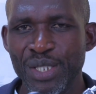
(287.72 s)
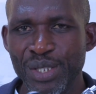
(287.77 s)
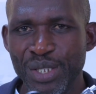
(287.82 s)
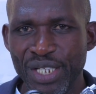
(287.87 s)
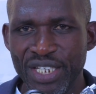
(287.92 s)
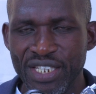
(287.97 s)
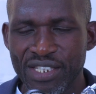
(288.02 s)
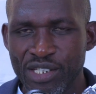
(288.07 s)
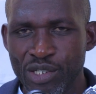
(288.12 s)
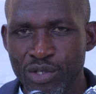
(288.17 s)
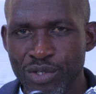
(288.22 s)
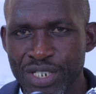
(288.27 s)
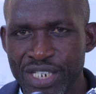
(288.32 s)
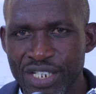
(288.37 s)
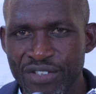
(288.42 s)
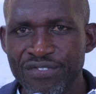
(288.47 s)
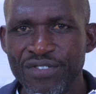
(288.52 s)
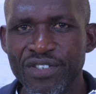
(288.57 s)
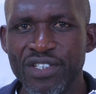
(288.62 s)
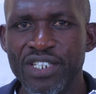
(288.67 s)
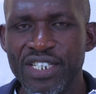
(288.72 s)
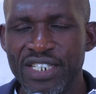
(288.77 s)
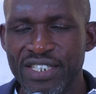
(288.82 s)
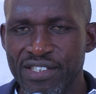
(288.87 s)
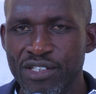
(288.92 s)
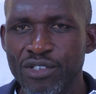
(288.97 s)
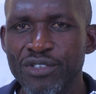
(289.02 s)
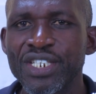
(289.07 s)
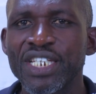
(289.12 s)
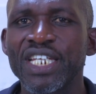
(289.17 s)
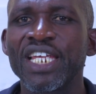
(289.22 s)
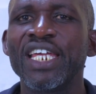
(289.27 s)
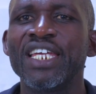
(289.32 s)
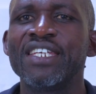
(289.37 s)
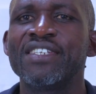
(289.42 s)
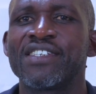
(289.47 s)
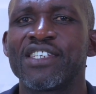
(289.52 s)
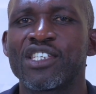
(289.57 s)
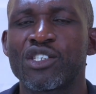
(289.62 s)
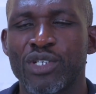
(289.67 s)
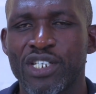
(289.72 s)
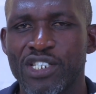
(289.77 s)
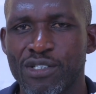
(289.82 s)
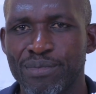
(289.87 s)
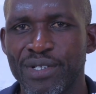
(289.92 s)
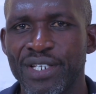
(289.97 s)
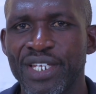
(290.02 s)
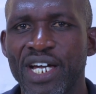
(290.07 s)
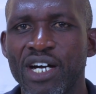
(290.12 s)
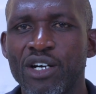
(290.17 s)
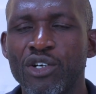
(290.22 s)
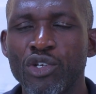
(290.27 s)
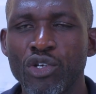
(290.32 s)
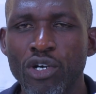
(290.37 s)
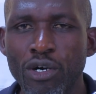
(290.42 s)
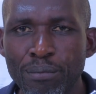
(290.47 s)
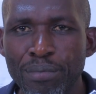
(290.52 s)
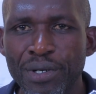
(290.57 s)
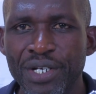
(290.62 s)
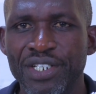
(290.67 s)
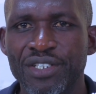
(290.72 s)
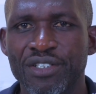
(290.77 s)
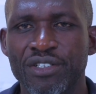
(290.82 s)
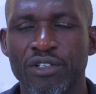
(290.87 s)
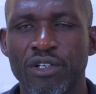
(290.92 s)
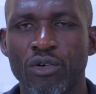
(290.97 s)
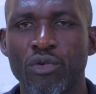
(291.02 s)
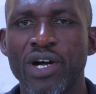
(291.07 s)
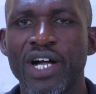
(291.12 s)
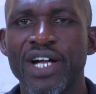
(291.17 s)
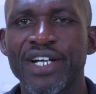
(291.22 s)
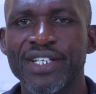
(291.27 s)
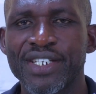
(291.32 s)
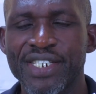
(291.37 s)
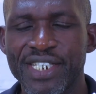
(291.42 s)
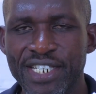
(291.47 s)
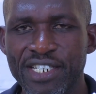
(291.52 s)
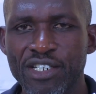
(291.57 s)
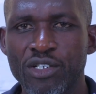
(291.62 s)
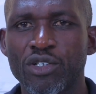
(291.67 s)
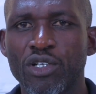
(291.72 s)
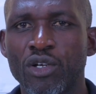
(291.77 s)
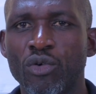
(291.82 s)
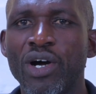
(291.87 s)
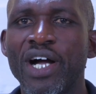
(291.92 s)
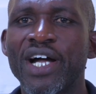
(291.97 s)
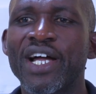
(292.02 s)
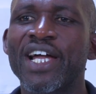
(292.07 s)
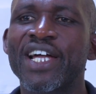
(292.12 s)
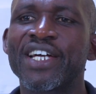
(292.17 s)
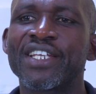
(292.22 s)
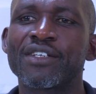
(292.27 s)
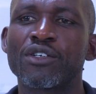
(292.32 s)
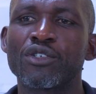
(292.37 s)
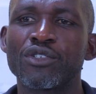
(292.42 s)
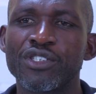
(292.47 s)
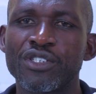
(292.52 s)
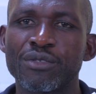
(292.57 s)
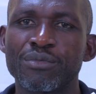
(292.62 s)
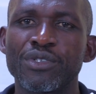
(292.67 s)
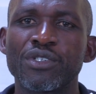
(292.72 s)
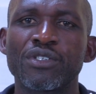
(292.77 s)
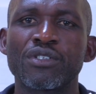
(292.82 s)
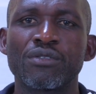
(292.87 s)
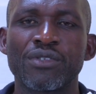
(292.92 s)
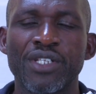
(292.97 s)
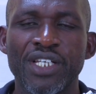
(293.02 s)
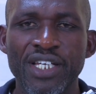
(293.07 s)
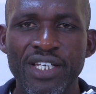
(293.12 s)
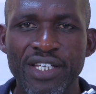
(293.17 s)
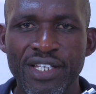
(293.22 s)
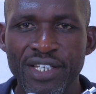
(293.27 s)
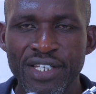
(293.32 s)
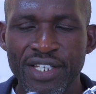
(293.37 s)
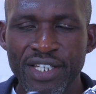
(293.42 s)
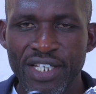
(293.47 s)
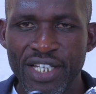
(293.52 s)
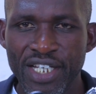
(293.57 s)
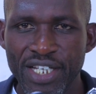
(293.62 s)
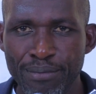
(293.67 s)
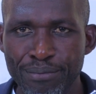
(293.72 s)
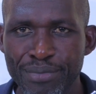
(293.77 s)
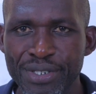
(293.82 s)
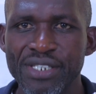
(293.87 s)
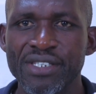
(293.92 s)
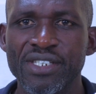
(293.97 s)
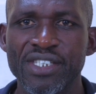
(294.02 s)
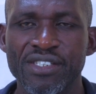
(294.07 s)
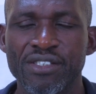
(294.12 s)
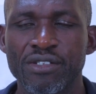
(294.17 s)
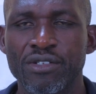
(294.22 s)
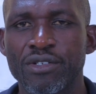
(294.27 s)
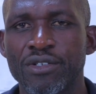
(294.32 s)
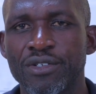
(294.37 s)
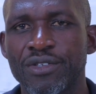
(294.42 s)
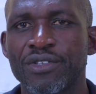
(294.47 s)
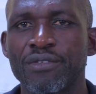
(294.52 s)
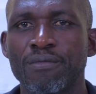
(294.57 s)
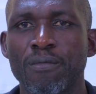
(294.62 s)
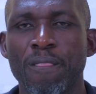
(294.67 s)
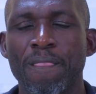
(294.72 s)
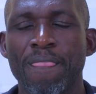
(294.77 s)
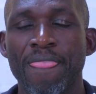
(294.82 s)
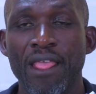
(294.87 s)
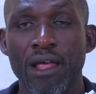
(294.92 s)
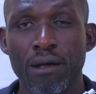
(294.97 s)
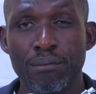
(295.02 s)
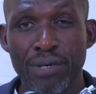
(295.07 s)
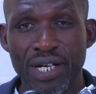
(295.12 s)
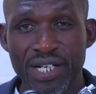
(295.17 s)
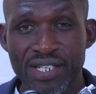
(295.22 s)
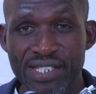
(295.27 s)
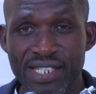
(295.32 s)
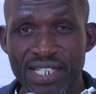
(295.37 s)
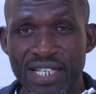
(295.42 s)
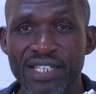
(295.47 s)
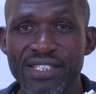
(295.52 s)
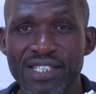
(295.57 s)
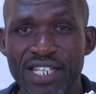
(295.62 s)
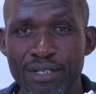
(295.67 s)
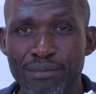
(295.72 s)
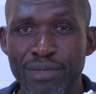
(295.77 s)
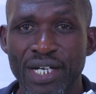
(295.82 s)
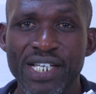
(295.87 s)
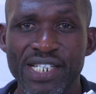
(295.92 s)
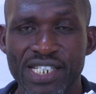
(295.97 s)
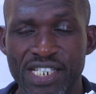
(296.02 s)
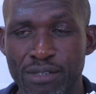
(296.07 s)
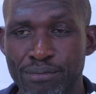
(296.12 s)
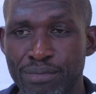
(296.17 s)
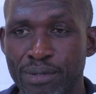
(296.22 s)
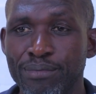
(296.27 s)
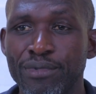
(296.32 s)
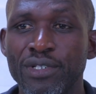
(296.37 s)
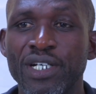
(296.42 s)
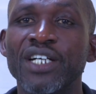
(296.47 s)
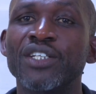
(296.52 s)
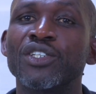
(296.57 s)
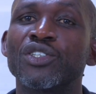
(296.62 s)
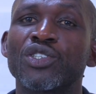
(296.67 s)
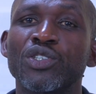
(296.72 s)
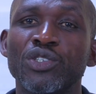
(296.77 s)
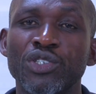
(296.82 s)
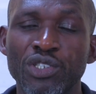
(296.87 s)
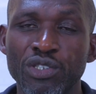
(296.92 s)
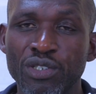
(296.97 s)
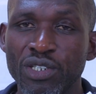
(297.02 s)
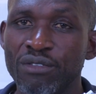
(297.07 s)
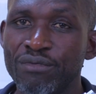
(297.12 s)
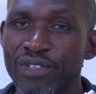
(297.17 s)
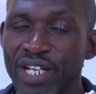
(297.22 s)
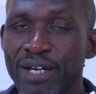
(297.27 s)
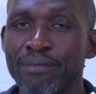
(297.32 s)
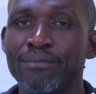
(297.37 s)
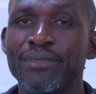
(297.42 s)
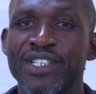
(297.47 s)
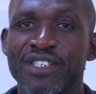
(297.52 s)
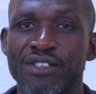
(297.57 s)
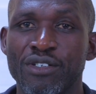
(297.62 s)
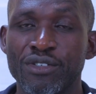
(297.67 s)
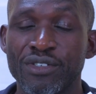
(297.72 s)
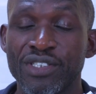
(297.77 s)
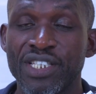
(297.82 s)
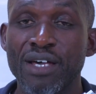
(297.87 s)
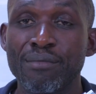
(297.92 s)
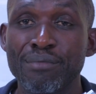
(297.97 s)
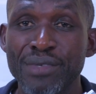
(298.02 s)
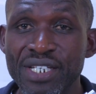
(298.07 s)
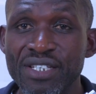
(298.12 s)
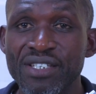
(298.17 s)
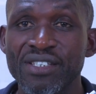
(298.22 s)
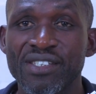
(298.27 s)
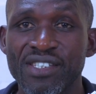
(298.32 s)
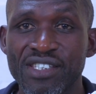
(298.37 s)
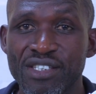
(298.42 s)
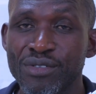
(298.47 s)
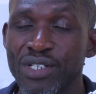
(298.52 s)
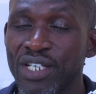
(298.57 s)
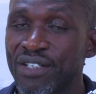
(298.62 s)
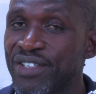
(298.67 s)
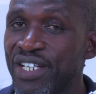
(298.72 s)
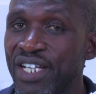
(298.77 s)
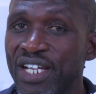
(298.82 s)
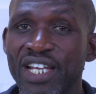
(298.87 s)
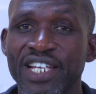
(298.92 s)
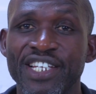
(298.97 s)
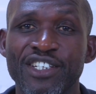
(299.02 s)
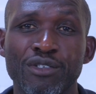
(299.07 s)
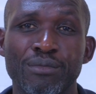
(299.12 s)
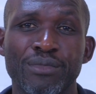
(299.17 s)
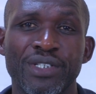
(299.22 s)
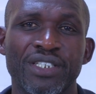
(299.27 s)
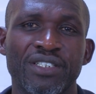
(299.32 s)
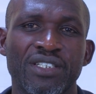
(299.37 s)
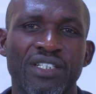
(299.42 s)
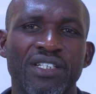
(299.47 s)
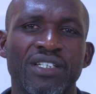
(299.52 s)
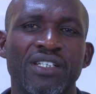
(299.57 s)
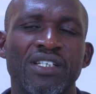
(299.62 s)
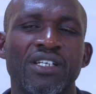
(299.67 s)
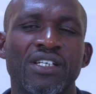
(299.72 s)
It's not easy to explain how your operational work, technical work can contribute to the business growth. But sales and marketing people can show you in numbers because there are matrices which are very clear to measure.